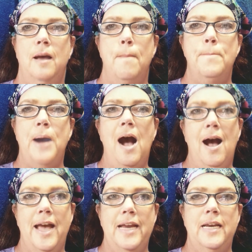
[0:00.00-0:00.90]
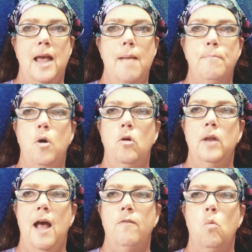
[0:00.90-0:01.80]
bind and pull
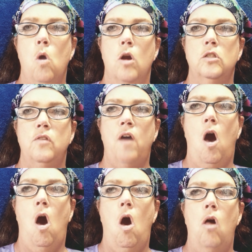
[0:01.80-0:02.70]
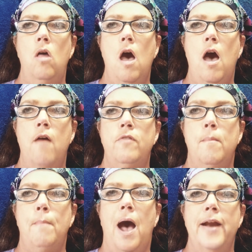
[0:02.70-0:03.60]
down the works of all of the
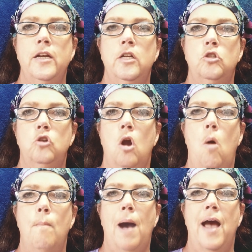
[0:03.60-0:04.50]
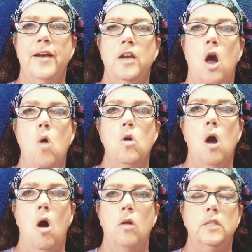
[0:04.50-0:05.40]
mind control, mind
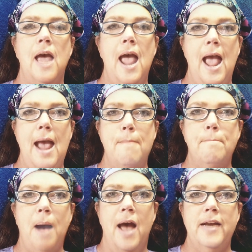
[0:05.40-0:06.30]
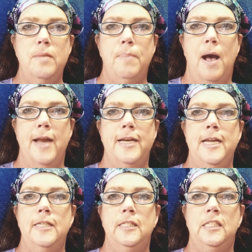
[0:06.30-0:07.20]
occult, and mind
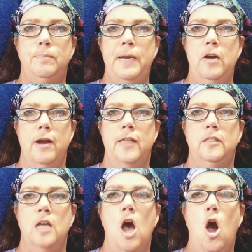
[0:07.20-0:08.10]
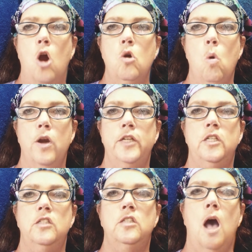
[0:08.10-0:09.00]
binding spirits. According
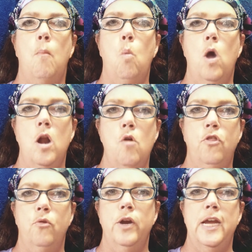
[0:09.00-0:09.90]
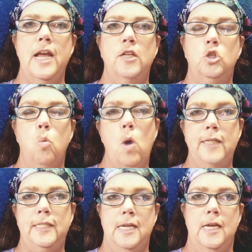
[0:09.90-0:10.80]
to Psalm 103 and
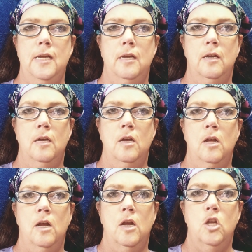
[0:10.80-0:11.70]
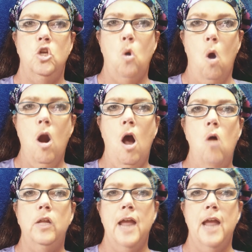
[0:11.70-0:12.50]
20, your holy